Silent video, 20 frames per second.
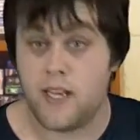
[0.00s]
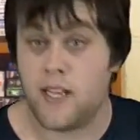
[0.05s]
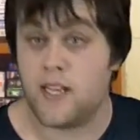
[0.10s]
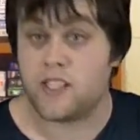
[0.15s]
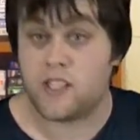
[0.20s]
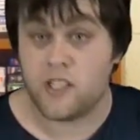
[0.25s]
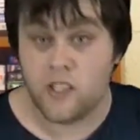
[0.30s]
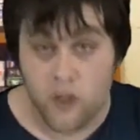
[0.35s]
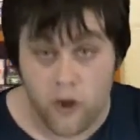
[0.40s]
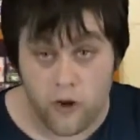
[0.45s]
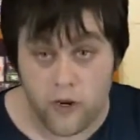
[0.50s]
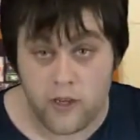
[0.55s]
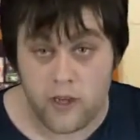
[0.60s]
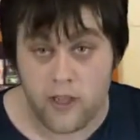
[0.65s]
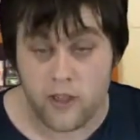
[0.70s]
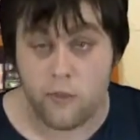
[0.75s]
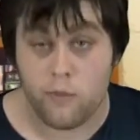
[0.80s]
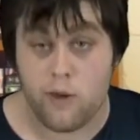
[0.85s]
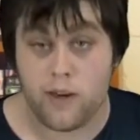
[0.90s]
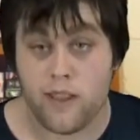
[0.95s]
It's not
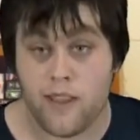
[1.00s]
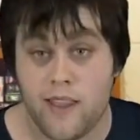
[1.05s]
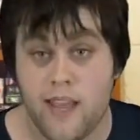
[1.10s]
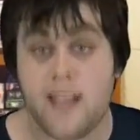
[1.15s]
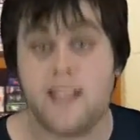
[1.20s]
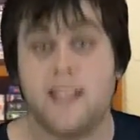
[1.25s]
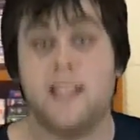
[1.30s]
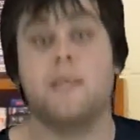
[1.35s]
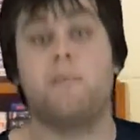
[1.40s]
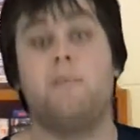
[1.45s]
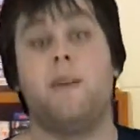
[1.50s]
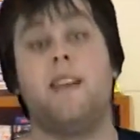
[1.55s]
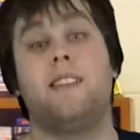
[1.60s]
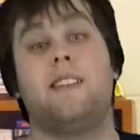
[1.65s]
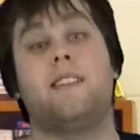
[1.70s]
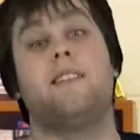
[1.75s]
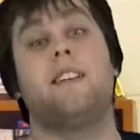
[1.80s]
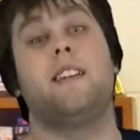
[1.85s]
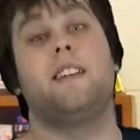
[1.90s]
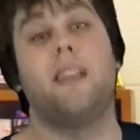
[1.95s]
another one of that. It's
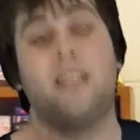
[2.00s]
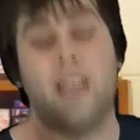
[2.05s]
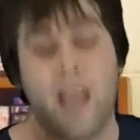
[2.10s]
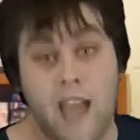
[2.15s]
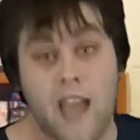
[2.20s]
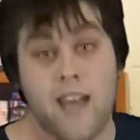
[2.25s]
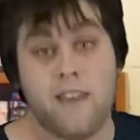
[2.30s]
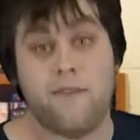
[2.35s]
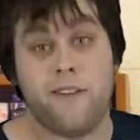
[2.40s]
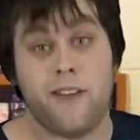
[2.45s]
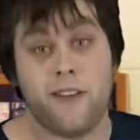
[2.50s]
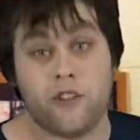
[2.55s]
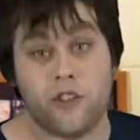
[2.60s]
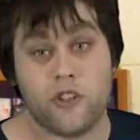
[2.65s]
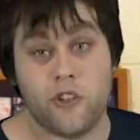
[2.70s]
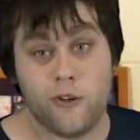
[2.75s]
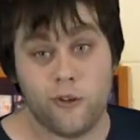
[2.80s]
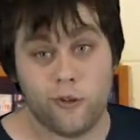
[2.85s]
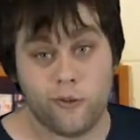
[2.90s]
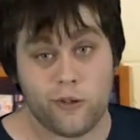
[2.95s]
basically another Advent
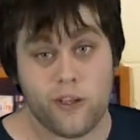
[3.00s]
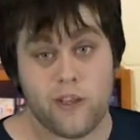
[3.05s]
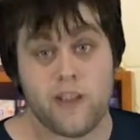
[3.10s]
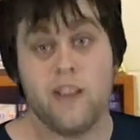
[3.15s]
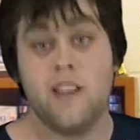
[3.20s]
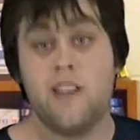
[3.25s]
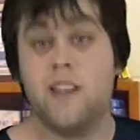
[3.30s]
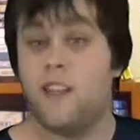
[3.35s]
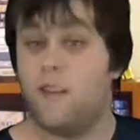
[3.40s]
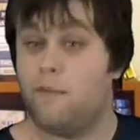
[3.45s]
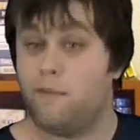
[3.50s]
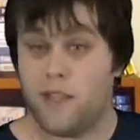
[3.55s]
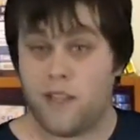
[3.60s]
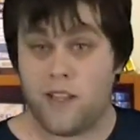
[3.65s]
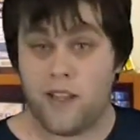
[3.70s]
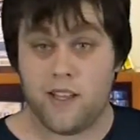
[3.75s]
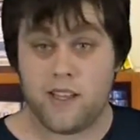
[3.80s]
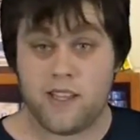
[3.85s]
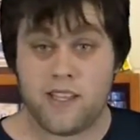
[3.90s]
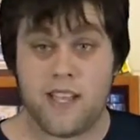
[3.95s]
Children
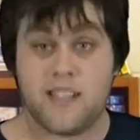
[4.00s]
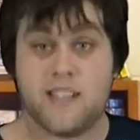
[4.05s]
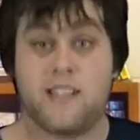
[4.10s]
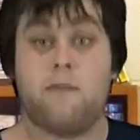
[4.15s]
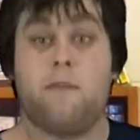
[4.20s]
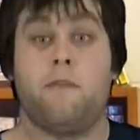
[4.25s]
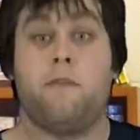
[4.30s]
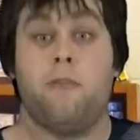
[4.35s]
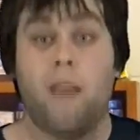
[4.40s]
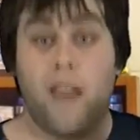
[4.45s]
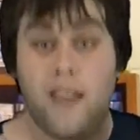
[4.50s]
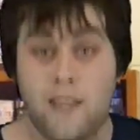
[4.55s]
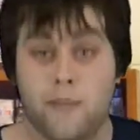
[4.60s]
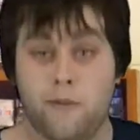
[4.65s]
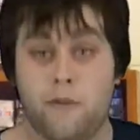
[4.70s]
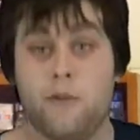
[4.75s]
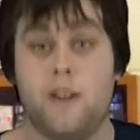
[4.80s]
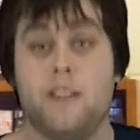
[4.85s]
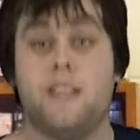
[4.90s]
because it's faithful.